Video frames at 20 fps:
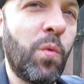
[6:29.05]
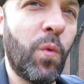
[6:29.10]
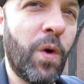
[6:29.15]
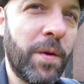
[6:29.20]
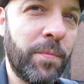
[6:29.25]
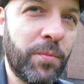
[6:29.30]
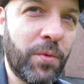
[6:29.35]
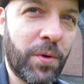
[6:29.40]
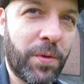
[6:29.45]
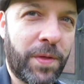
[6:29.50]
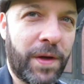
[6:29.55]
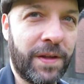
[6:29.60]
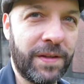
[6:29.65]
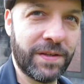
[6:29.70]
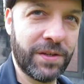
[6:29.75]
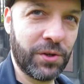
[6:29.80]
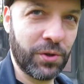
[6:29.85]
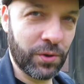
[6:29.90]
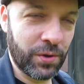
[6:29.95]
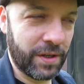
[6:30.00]
One more thing
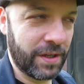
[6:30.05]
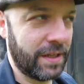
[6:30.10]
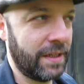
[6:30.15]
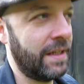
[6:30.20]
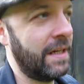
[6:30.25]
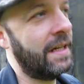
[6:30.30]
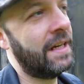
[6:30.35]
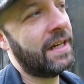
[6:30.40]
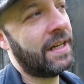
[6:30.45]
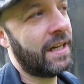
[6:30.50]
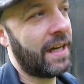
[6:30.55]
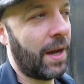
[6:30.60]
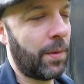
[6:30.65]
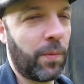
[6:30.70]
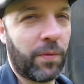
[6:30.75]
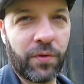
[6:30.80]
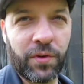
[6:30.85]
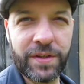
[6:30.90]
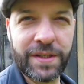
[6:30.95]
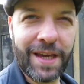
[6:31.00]
to show you,
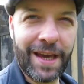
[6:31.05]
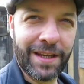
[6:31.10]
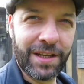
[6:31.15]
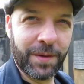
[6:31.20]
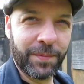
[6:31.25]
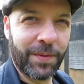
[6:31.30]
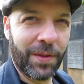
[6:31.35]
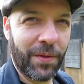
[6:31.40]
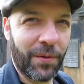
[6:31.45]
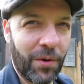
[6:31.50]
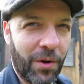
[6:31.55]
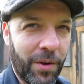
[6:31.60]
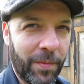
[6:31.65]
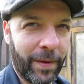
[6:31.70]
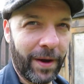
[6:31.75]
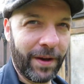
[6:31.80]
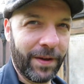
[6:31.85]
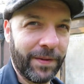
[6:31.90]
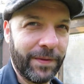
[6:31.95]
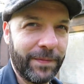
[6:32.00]
and we've got to head up to the Royal
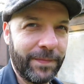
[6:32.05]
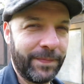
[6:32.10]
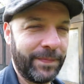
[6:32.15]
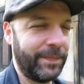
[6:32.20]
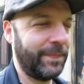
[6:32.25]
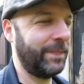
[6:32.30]
Mile